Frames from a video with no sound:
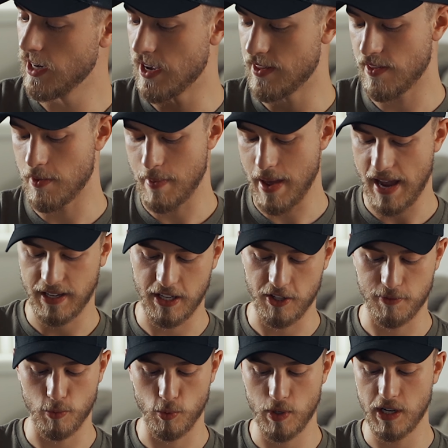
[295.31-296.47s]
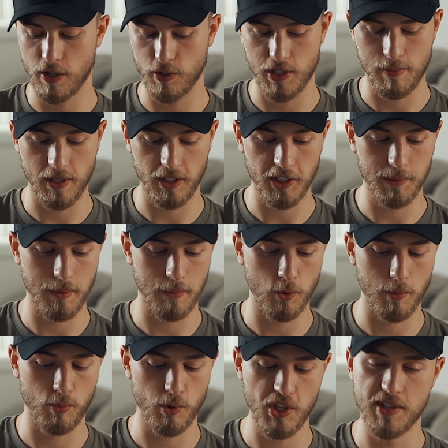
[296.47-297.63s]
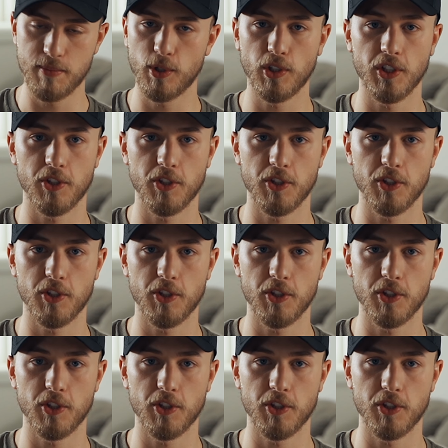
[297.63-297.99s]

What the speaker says: And then the back is Merino to be a little bit more breathable,